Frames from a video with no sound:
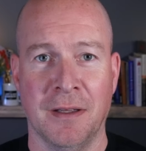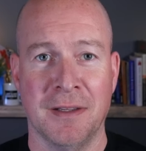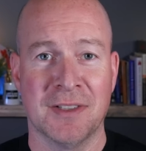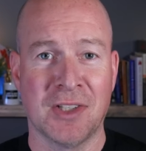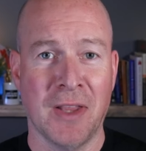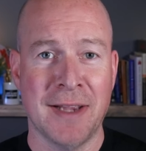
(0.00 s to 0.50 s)

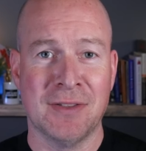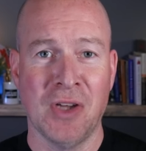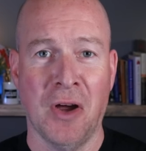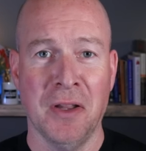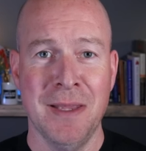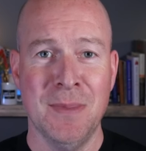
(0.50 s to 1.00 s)
Select
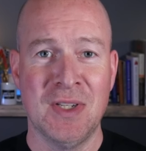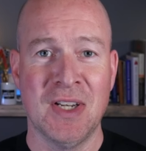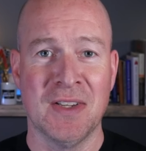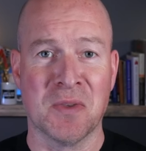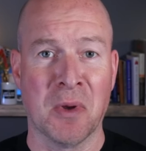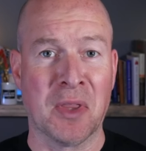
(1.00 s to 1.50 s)
all
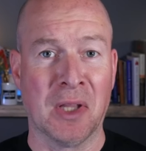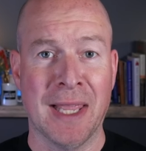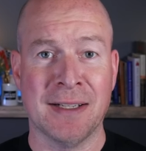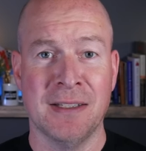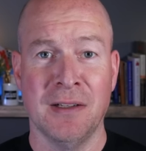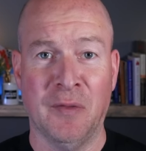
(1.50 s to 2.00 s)
images with
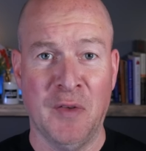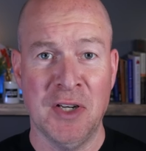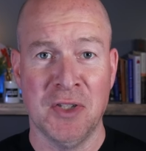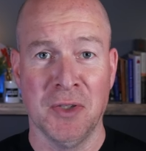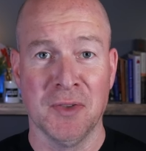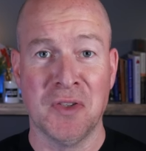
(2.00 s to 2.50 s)
elected
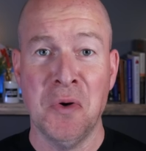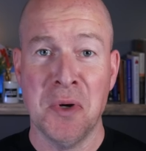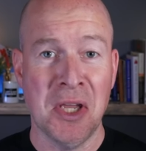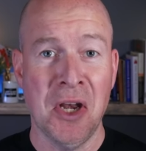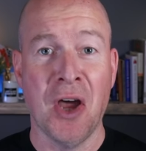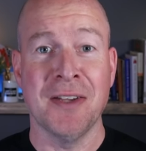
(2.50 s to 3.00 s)
officials who
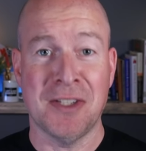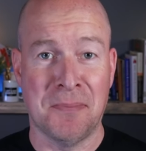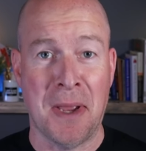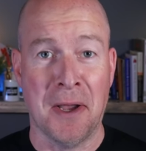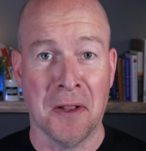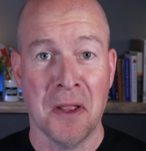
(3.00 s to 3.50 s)
cannot
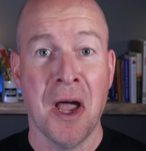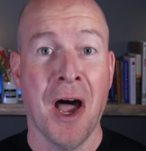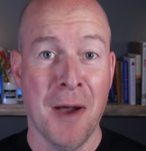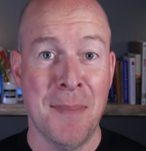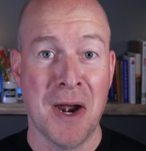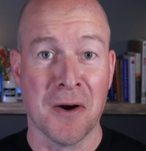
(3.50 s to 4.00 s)
spell
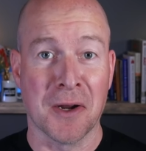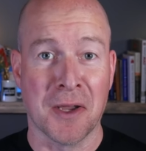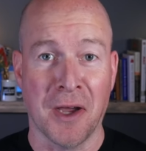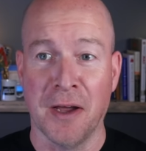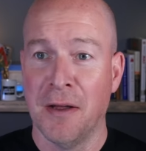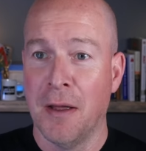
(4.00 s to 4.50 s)

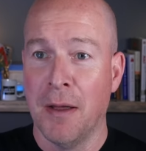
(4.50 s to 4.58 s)
America.